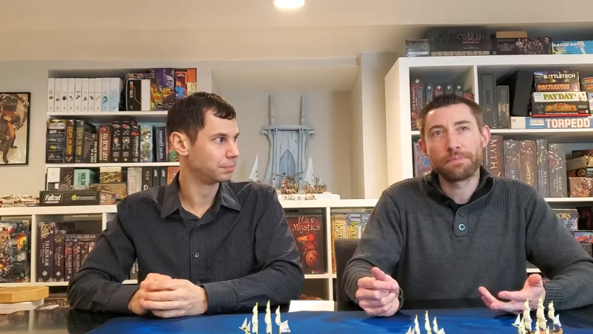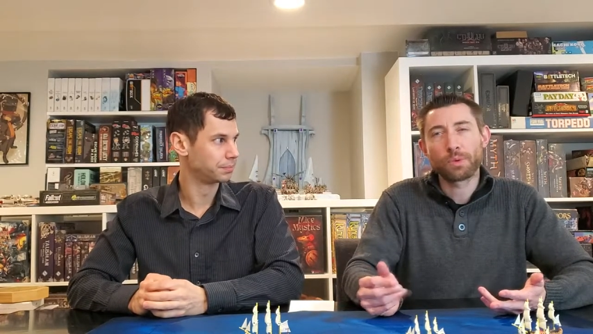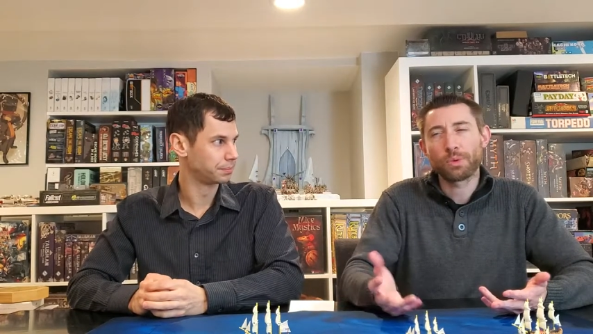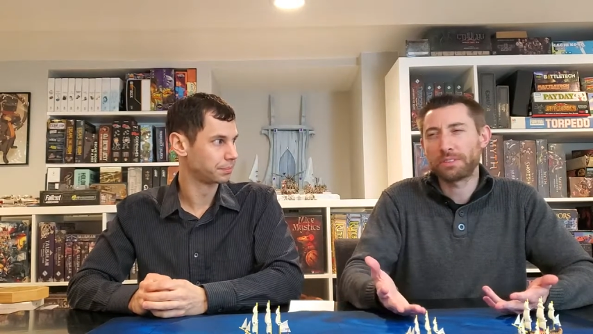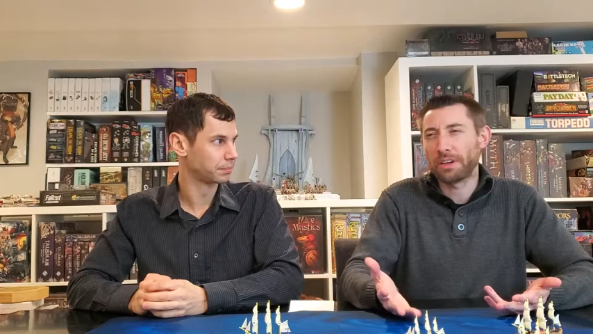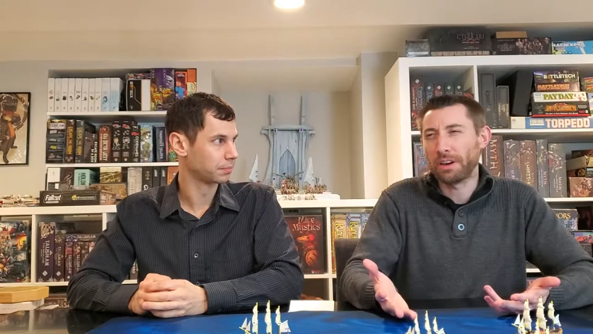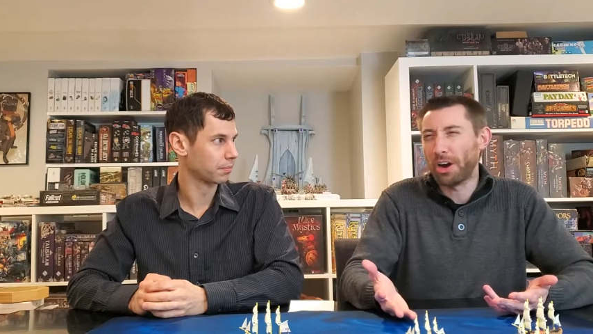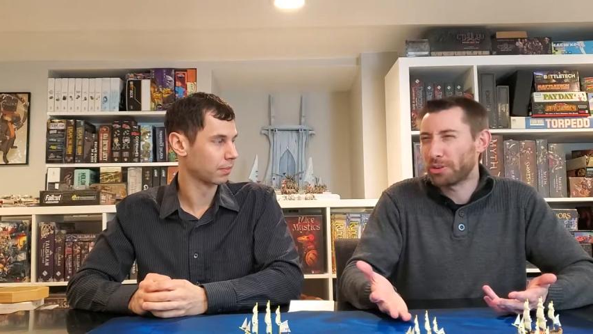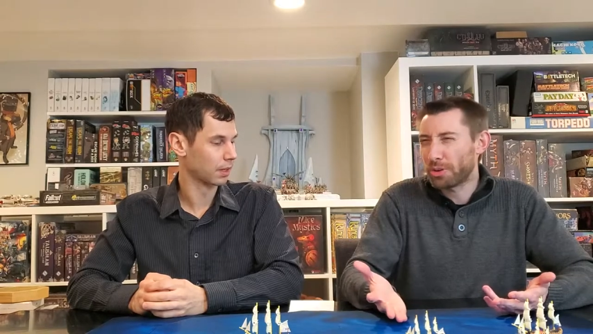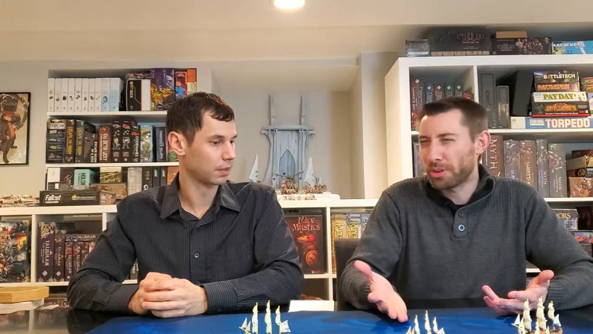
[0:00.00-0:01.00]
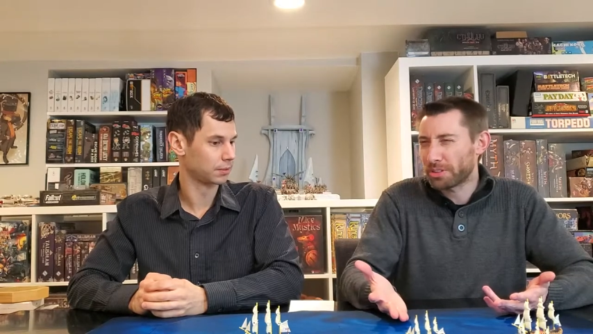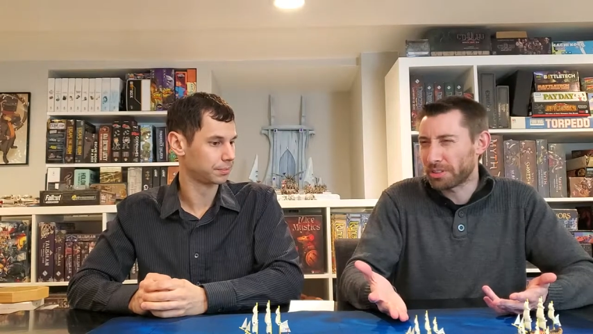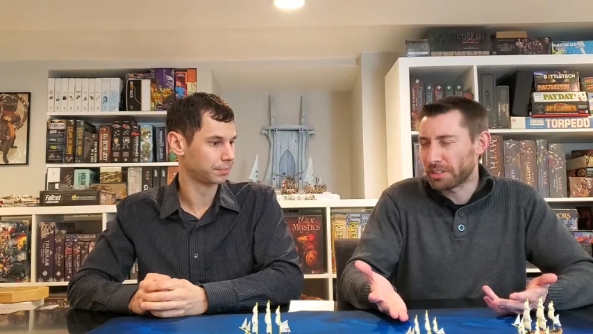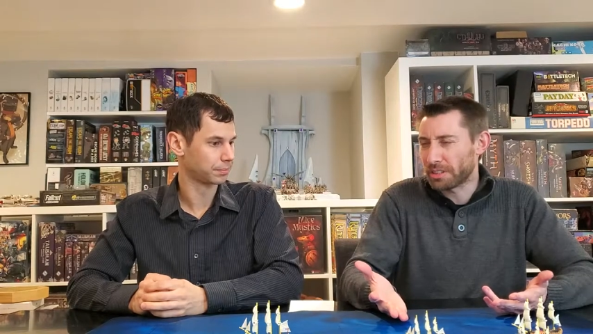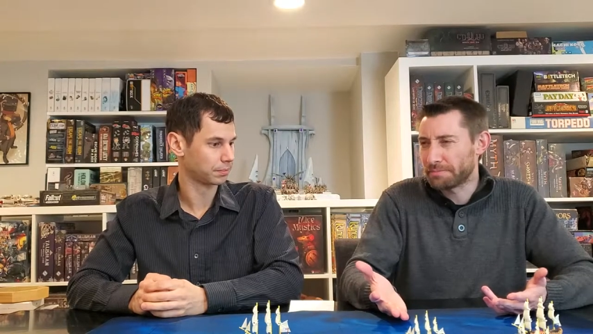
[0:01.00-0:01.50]
Speaker 1: what's that, Uncooked
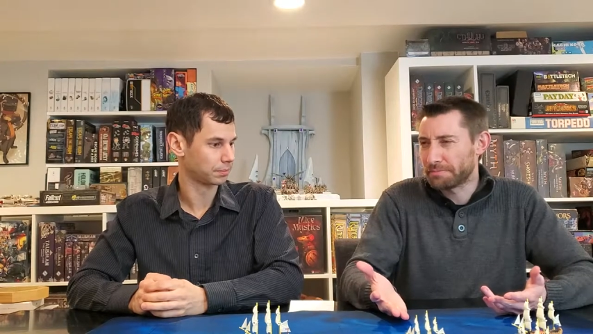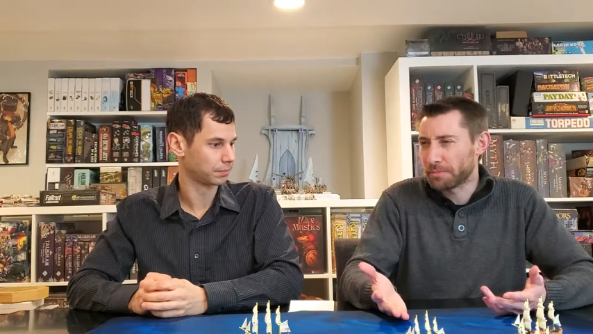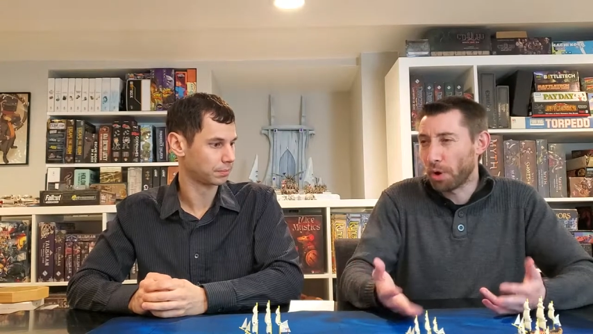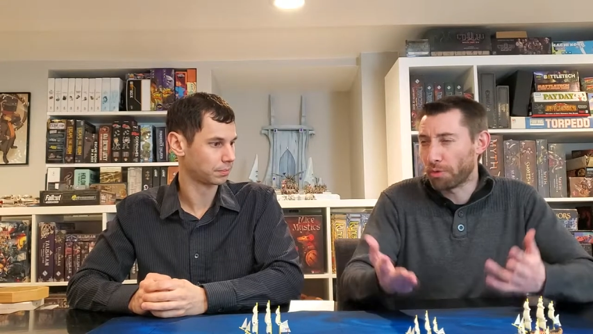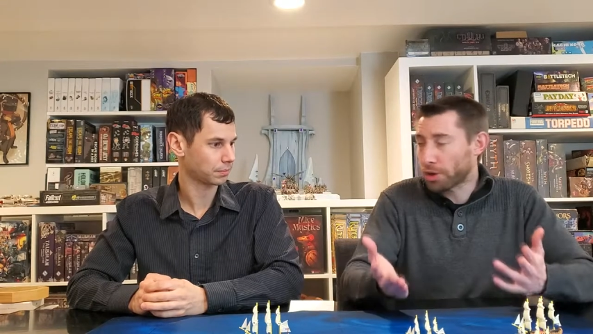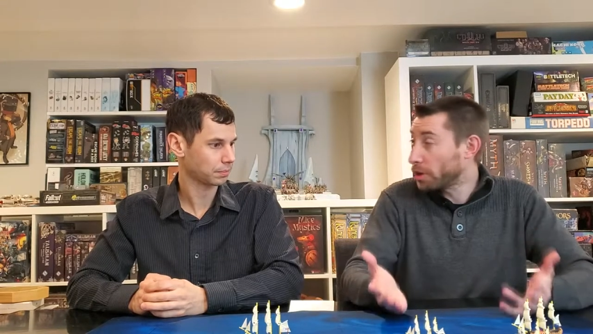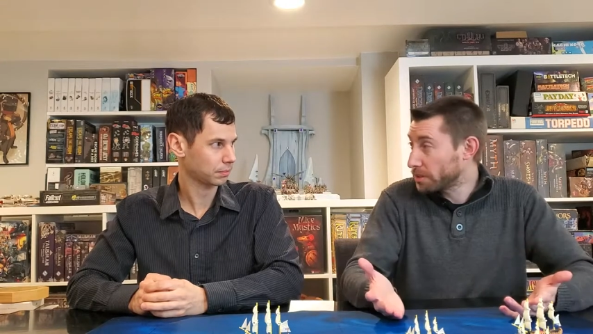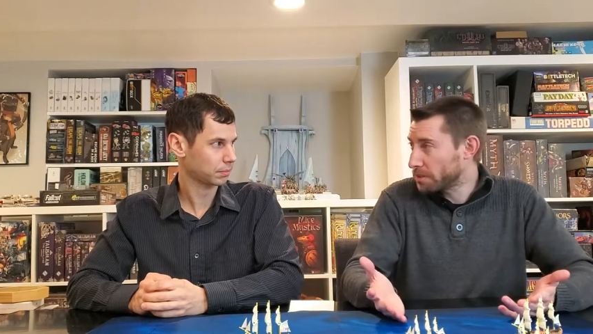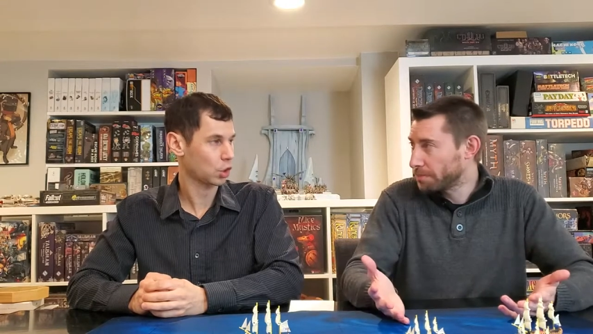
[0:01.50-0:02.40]
or Overcooked?